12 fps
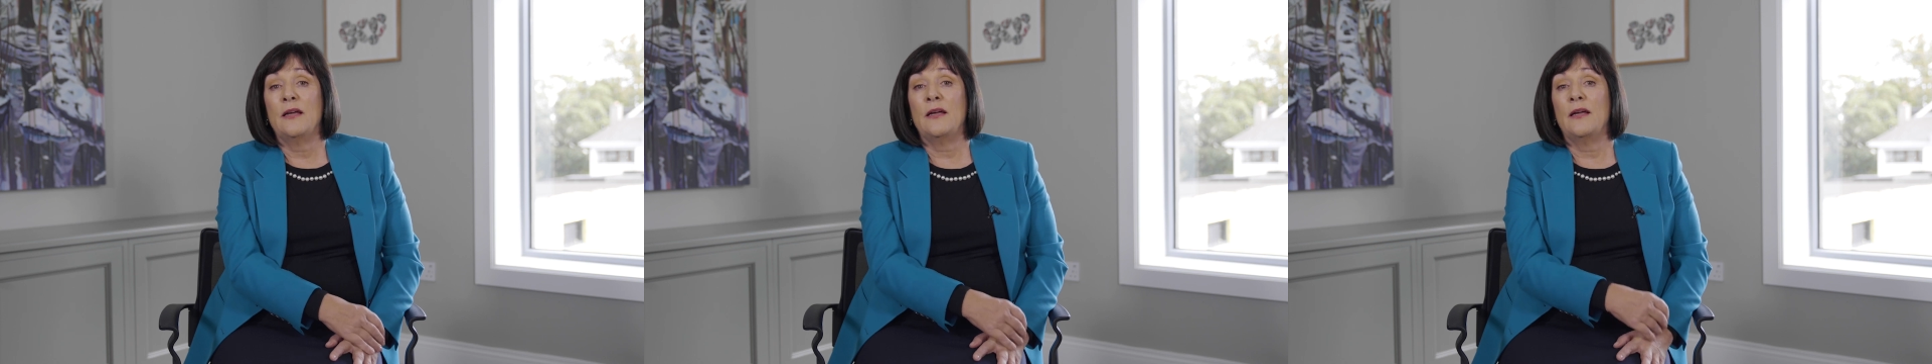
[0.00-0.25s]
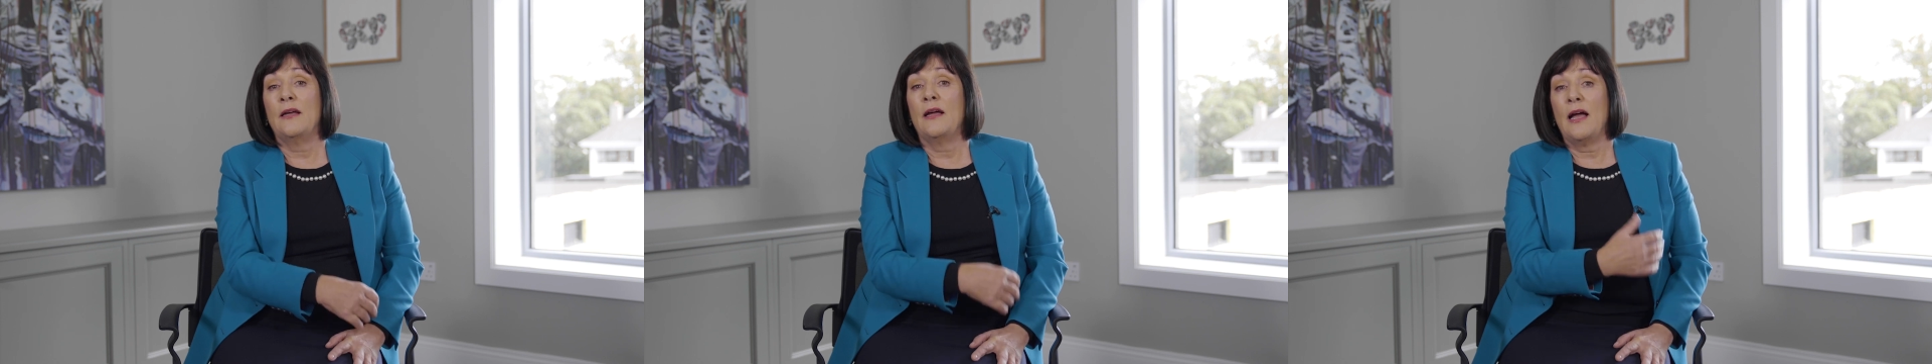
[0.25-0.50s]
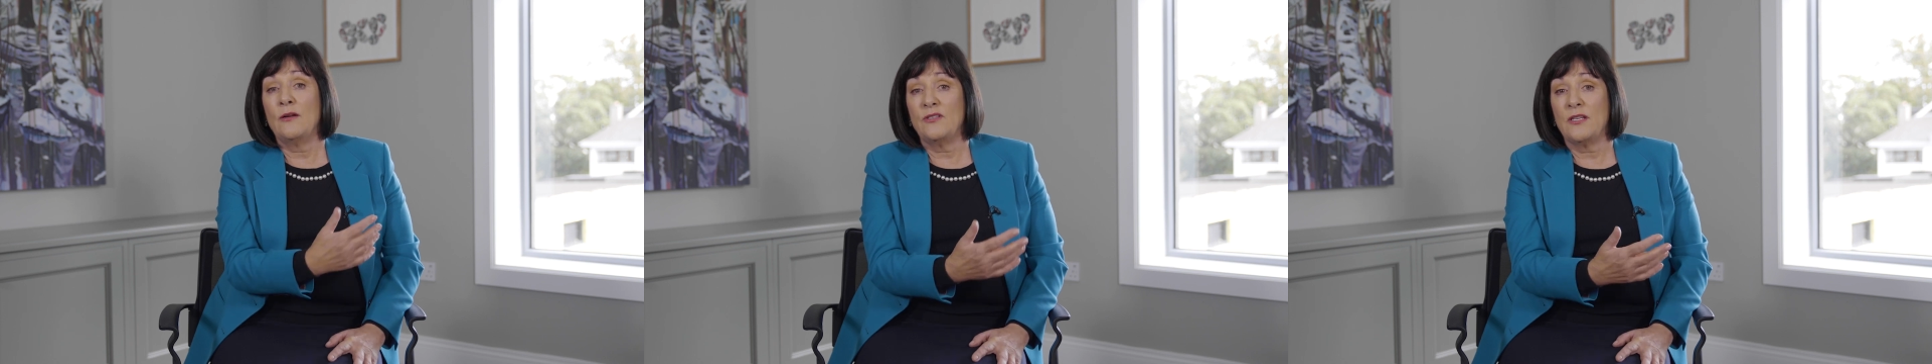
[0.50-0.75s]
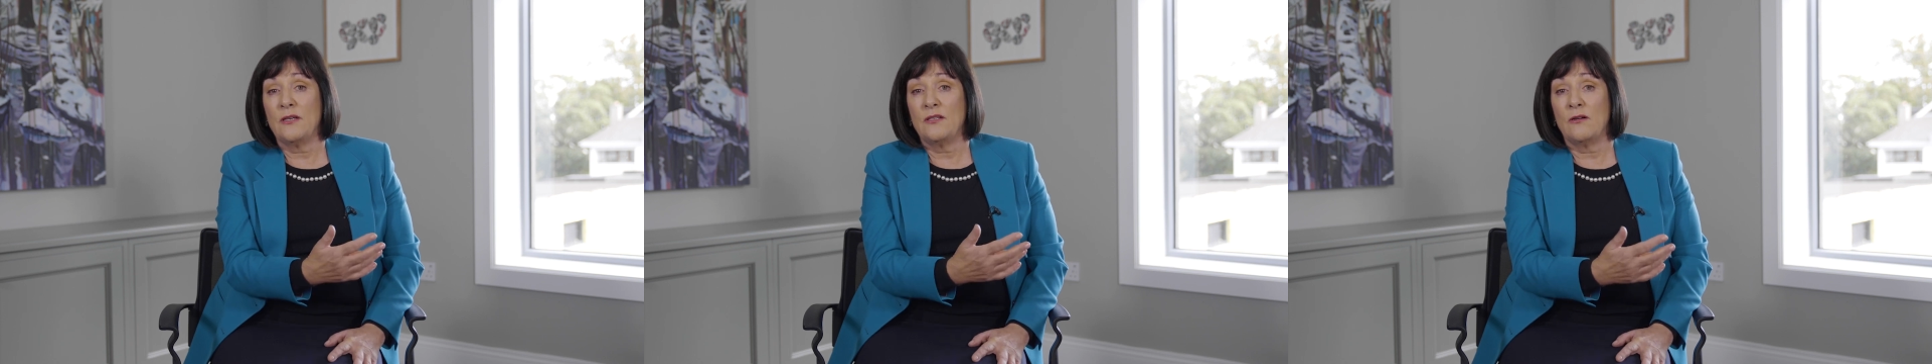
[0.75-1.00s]

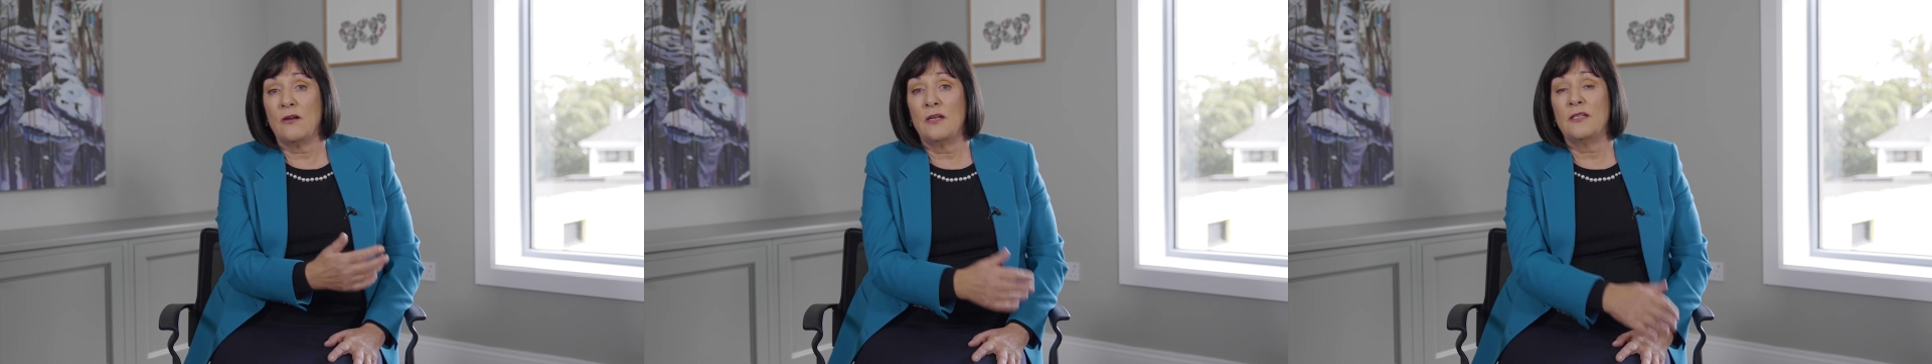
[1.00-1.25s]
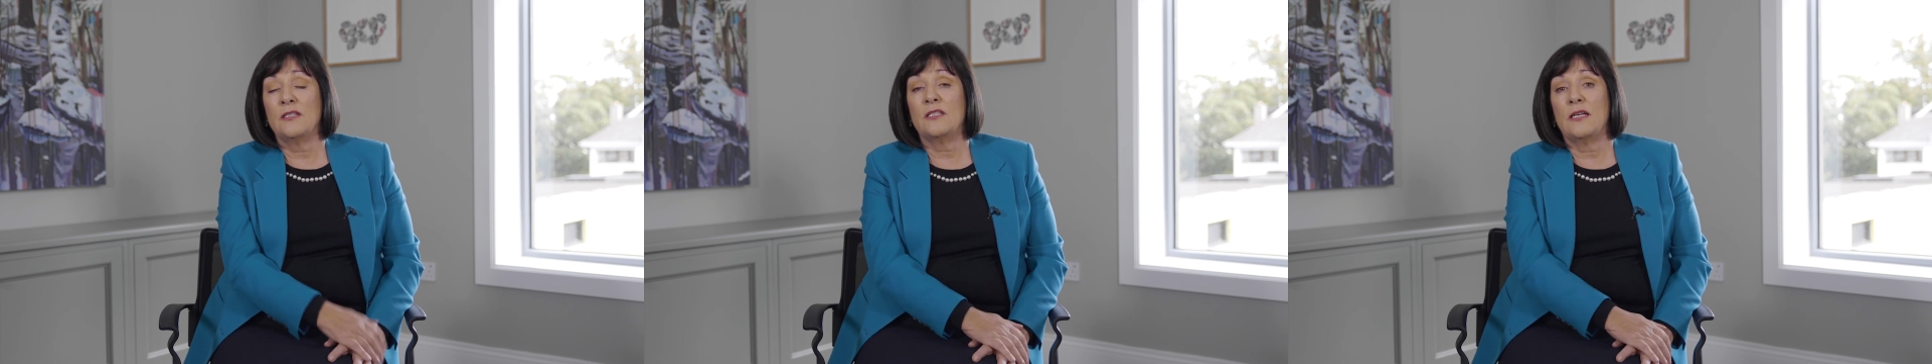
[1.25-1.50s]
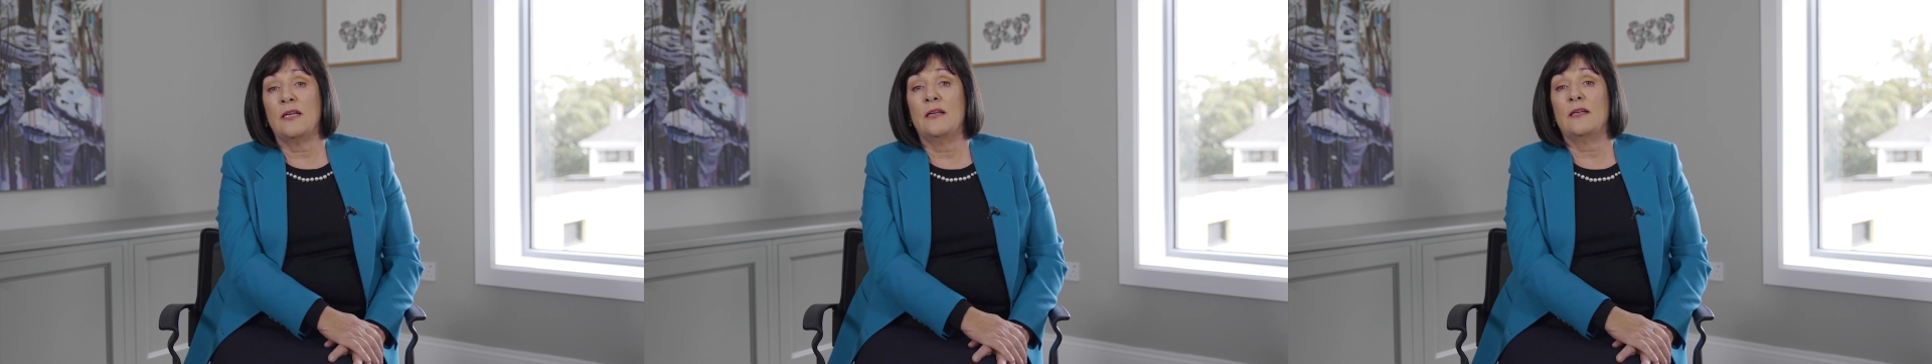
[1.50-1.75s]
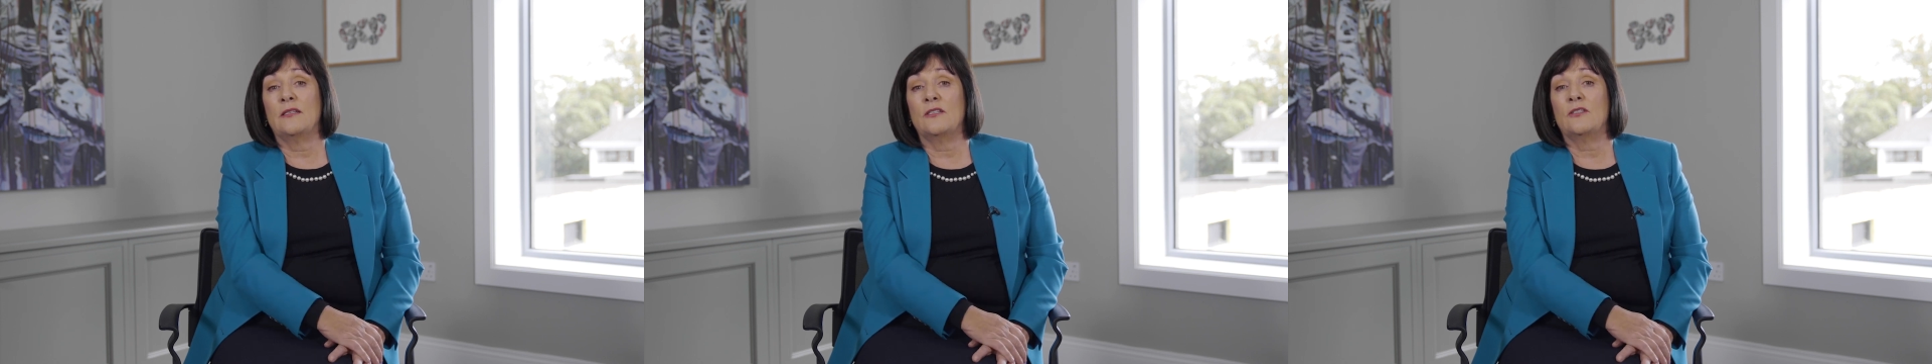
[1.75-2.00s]
outside Ireland,
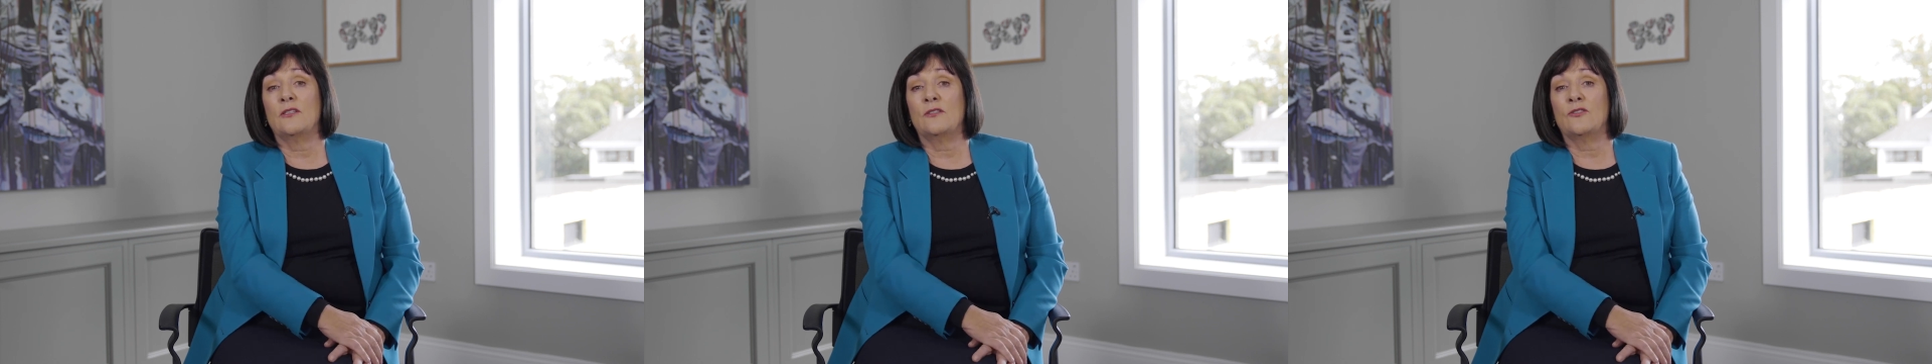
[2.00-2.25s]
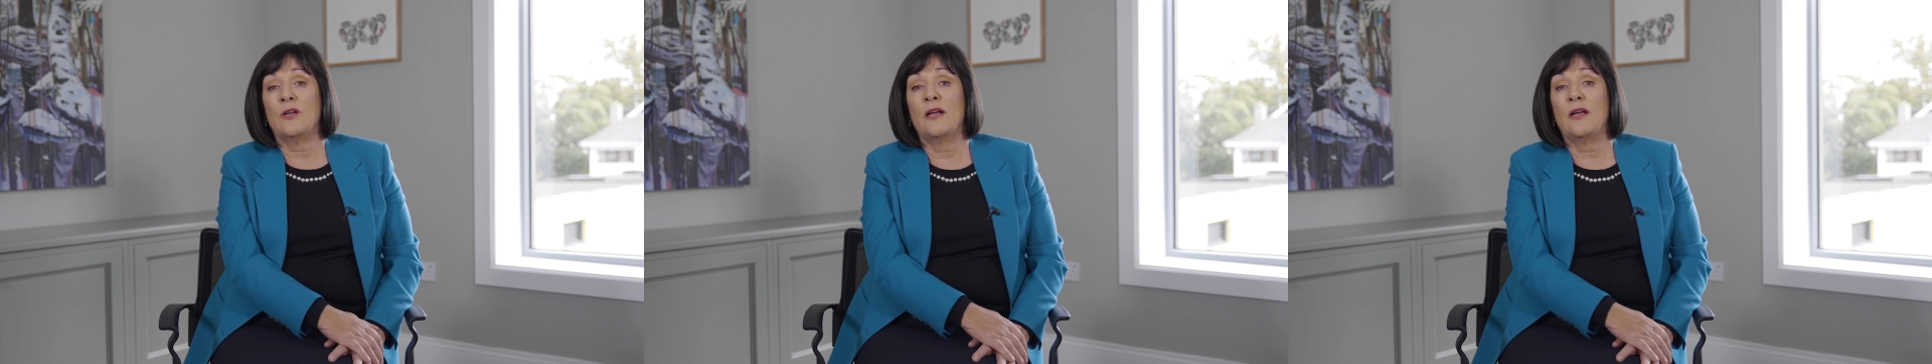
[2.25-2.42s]
and